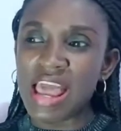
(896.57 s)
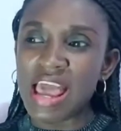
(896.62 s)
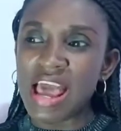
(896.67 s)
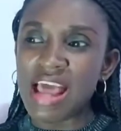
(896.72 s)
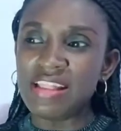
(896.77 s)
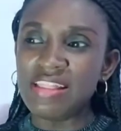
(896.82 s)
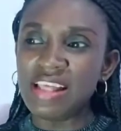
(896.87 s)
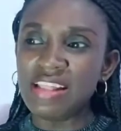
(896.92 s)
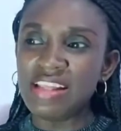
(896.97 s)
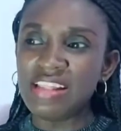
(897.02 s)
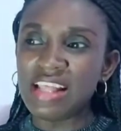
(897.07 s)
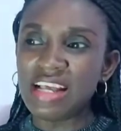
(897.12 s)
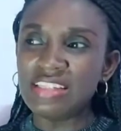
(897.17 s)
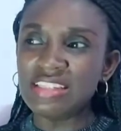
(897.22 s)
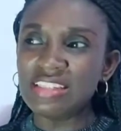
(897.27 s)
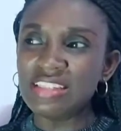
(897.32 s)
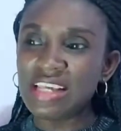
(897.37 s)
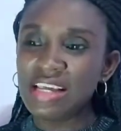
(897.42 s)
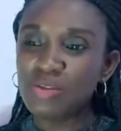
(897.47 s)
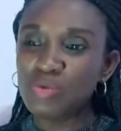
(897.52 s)
And then he now
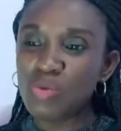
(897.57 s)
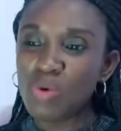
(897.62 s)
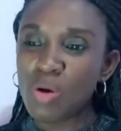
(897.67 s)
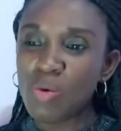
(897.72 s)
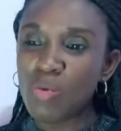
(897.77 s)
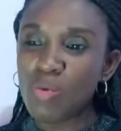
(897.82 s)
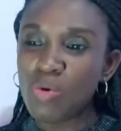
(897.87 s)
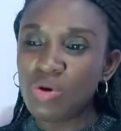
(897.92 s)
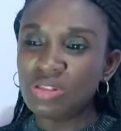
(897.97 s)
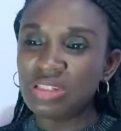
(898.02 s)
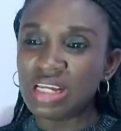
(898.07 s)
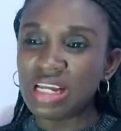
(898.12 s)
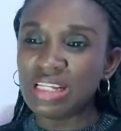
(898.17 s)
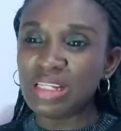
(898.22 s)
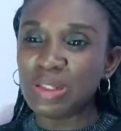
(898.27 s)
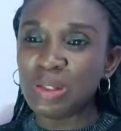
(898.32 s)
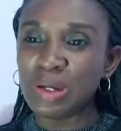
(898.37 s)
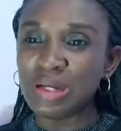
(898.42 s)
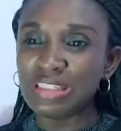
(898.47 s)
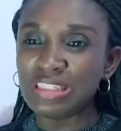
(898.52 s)
said one word I
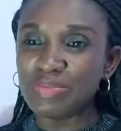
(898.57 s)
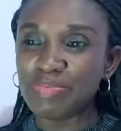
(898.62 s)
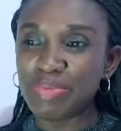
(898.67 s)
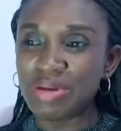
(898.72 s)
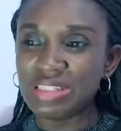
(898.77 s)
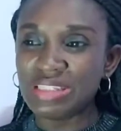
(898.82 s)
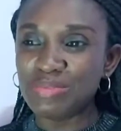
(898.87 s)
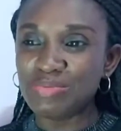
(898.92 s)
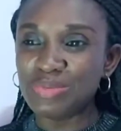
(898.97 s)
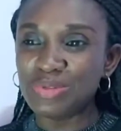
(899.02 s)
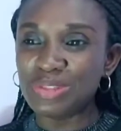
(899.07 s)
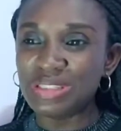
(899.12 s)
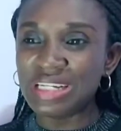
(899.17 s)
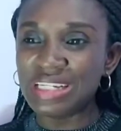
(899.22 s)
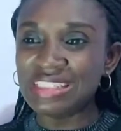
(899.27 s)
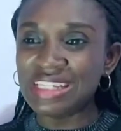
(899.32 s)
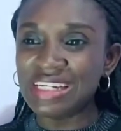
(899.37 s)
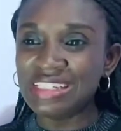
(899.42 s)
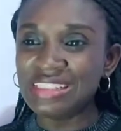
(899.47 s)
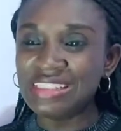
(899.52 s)
did not expect him to say. He
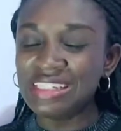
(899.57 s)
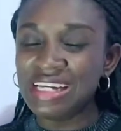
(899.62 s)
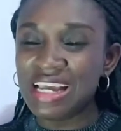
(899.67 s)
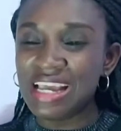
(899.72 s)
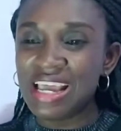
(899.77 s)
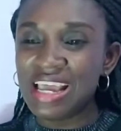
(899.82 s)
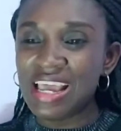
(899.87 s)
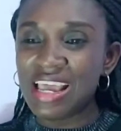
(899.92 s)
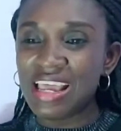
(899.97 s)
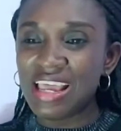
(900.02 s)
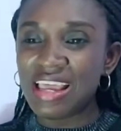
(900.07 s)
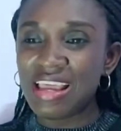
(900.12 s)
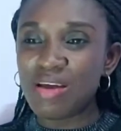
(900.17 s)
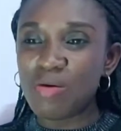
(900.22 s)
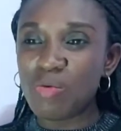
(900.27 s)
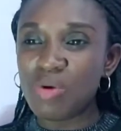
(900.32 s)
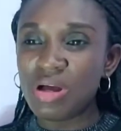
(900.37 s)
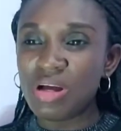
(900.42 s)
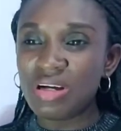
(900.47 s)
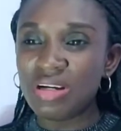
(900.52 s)
said,
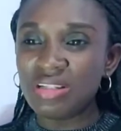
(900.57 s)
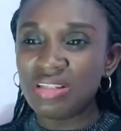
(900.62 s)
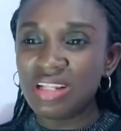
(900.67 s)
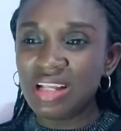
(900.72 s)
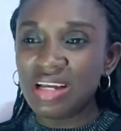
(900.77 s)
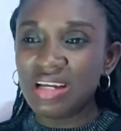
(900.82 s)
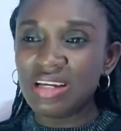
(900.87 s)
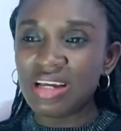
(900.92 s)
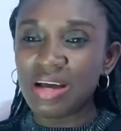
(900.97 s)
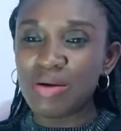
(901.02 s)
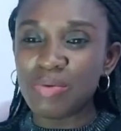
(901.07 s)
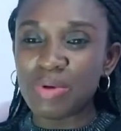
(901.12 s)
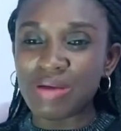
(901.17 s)
we